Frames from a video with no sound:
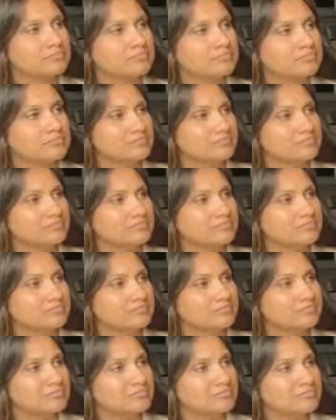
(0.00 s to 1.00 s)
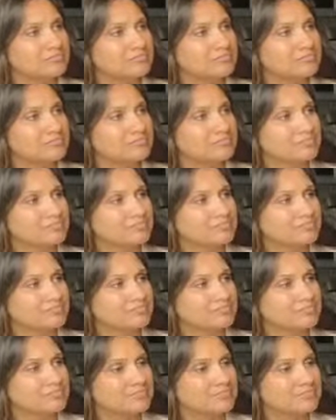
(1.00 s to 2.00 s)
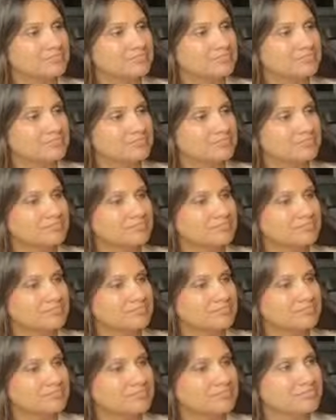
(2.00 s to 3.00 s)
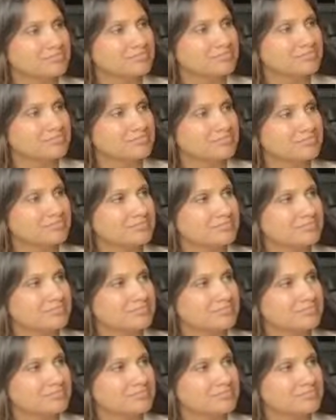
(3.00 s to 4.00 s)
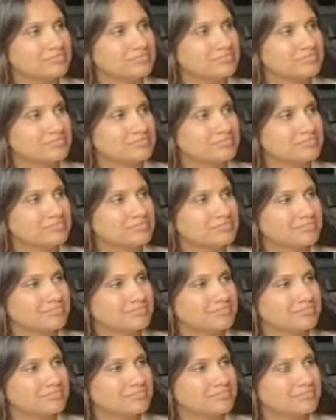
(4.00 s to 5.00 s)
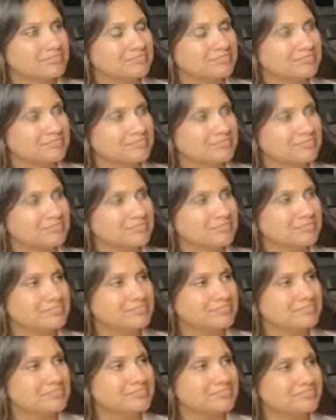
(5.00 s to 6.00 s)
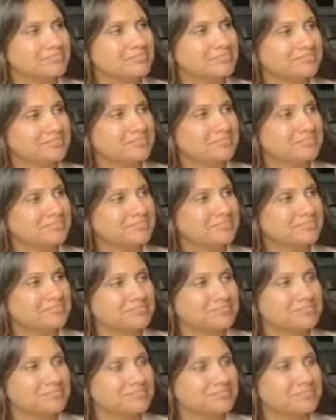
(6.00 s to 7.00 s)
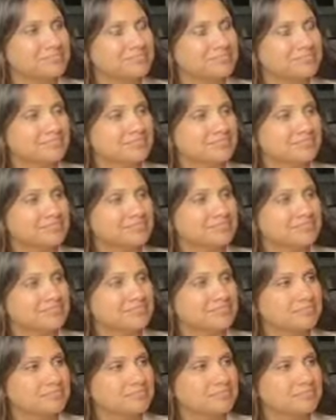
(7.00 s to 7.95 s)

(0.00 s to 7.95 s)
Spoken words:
The person shown says nothing.